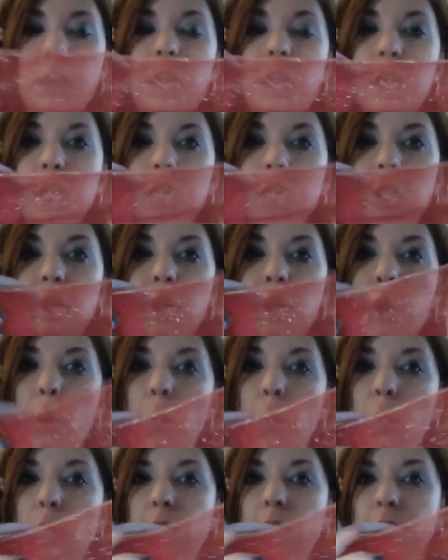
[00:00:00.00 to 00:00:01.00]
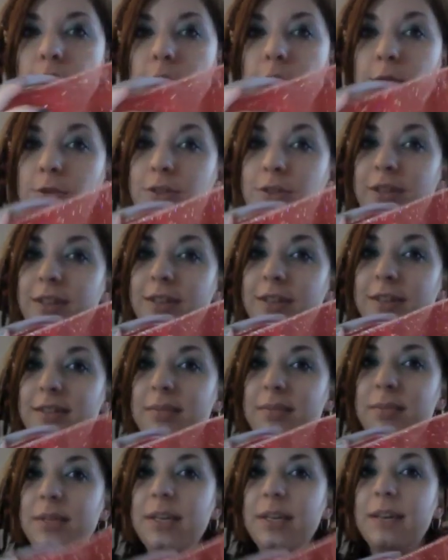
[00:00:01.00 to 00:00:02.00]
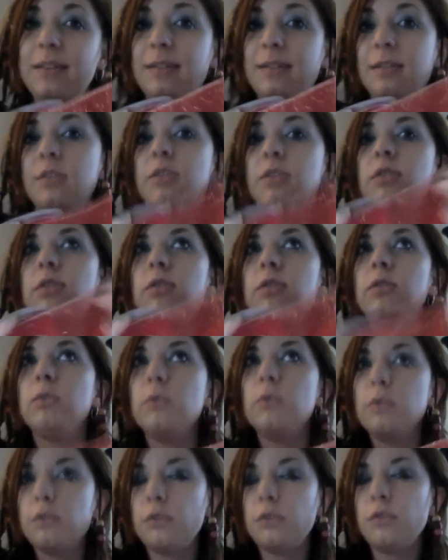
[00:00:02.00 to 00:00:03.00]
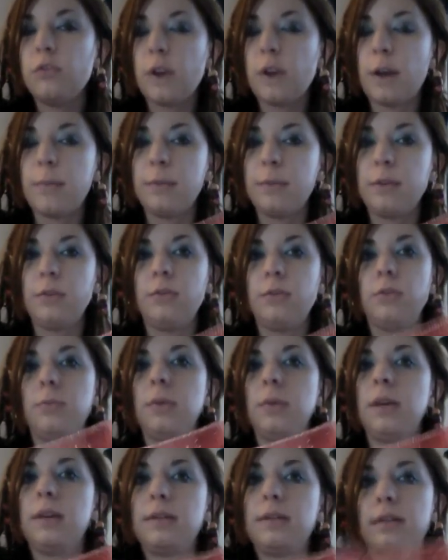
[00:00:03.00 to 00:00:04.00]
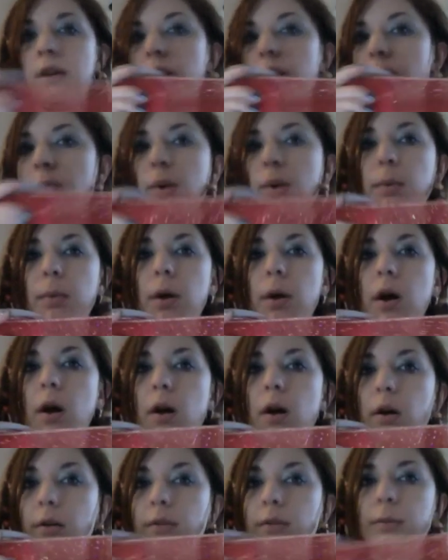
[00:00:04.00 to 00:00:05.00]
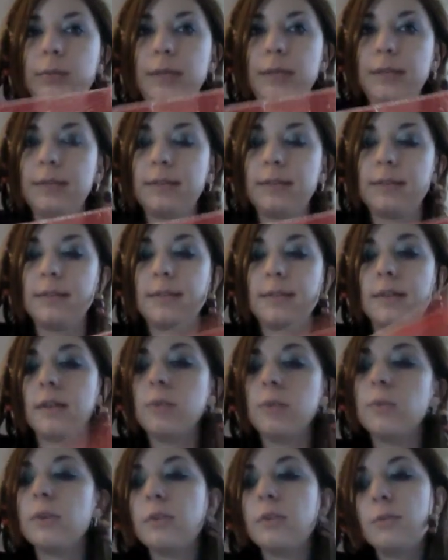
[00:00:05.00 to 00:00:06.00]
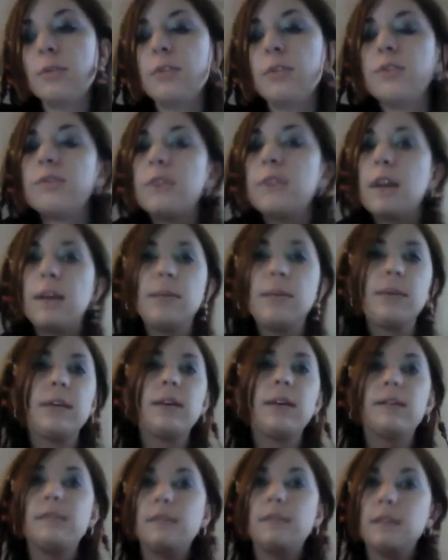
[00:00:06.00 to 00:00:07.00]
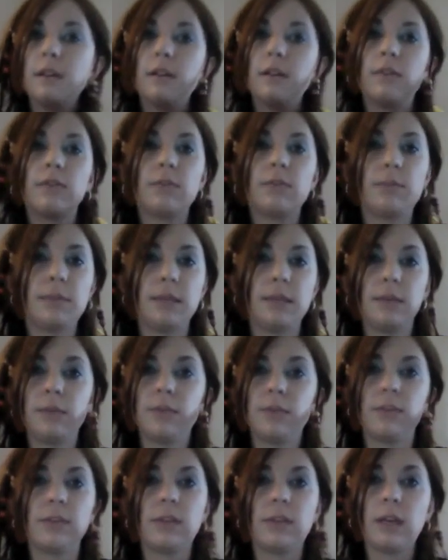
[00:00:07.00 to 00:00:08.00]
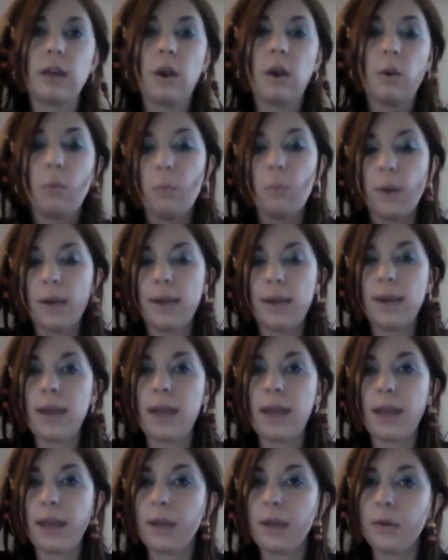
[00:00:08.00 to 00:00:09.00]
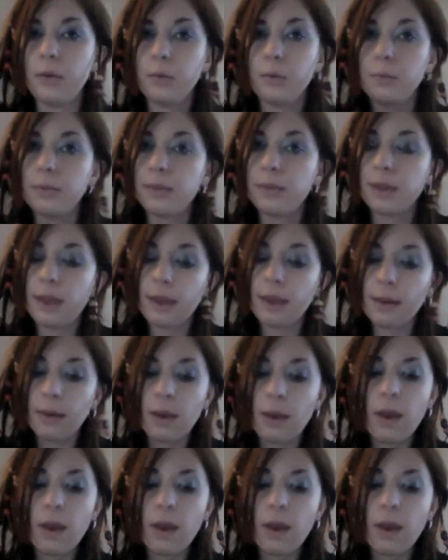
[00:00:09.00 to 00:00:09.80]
You don't want to use this because as soon as you drop the hoop, it's gonna rip all to pieces, and which was fine because, you know, for me it was just like a one-day hoop thing.